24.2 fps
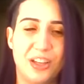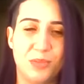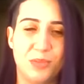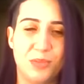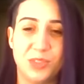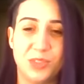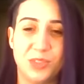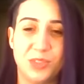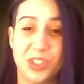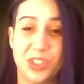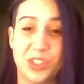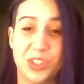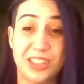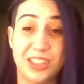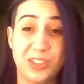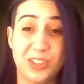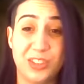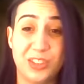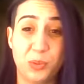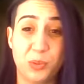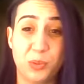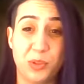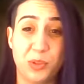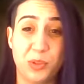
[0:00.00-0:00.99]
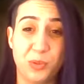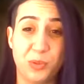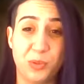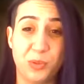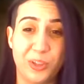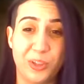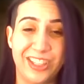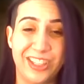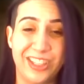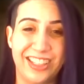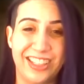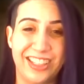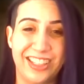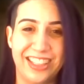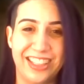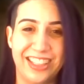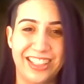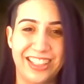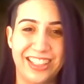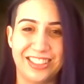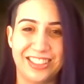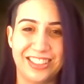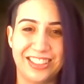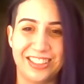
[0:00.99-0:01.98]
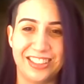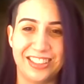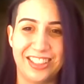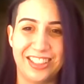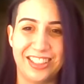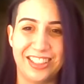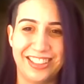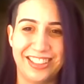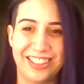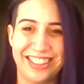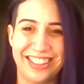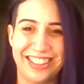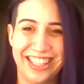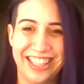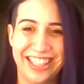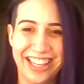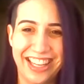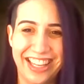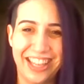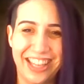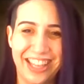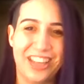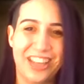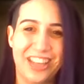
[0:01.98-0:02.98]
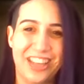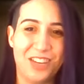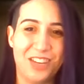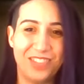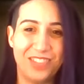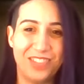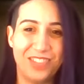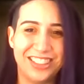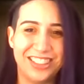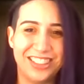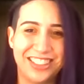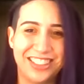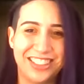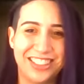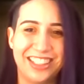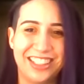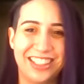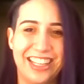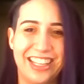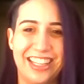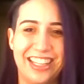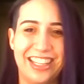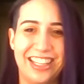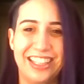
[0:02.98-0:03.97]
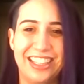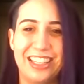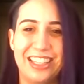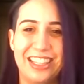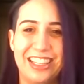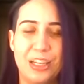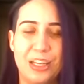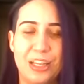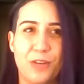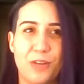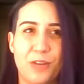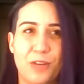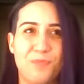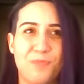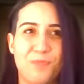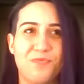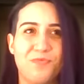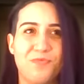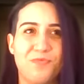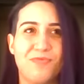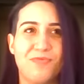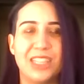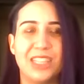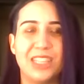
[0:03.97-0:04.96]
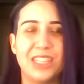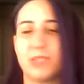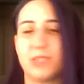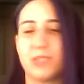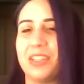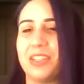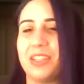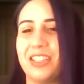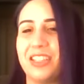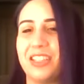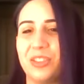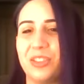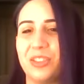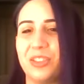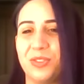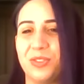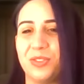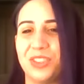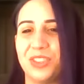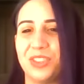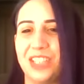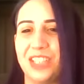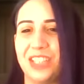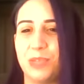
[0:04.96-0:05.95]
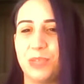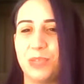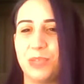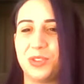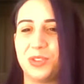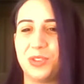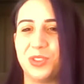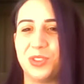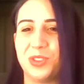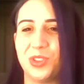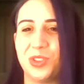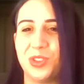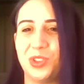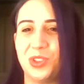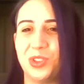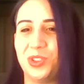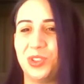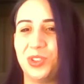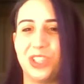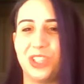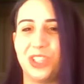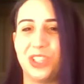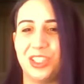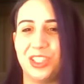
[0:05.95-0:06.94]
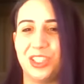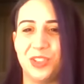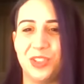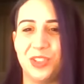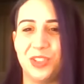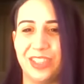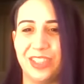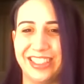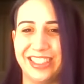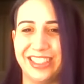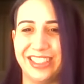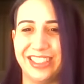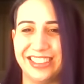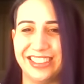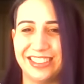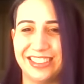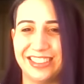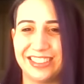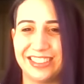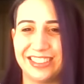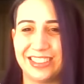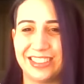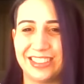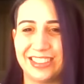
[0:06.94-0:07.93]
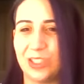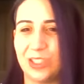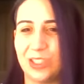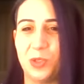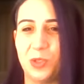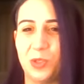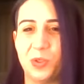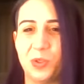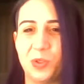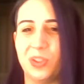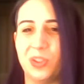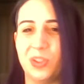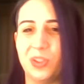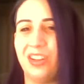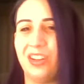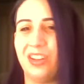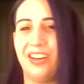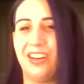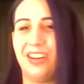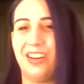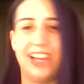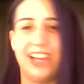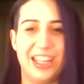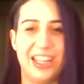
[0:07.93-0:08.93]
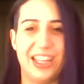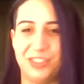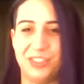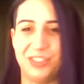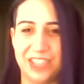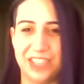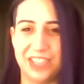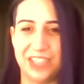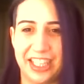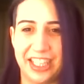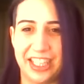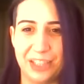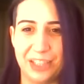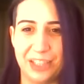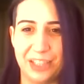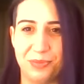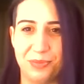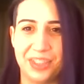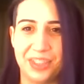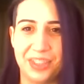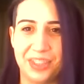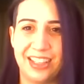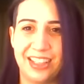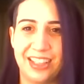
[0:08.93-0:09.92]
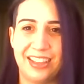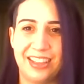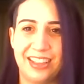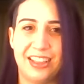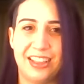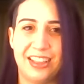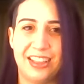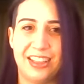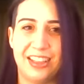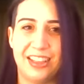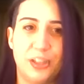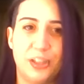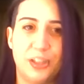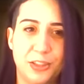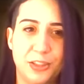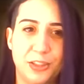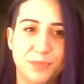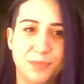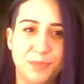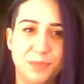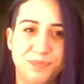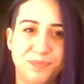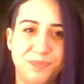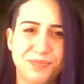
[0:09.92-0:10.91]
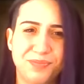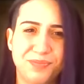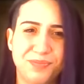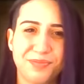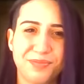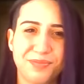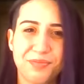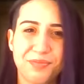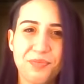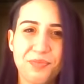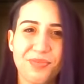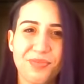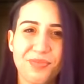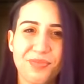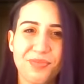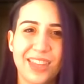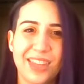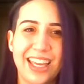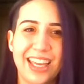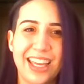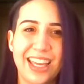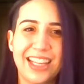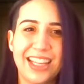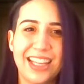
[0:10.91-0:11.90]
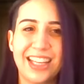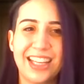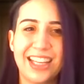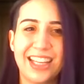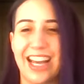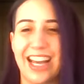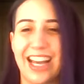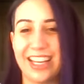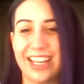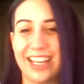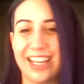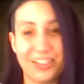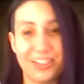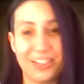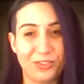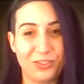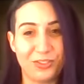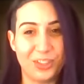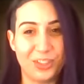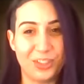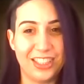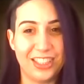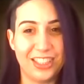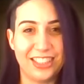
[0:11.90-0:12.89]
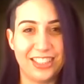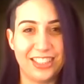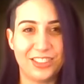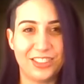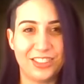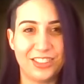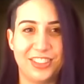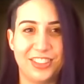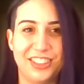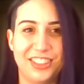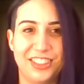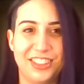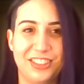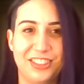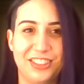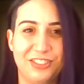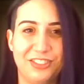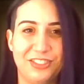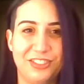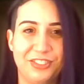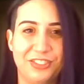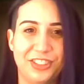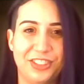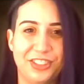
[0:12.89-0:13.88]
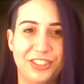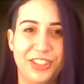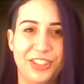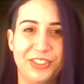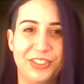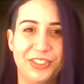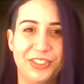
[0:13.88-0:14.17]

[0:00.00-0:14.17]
So that's super important, and it's just amazing that Mixed Blood Theater was able to start doing it so ahead of time. Um, and I have one last question for you.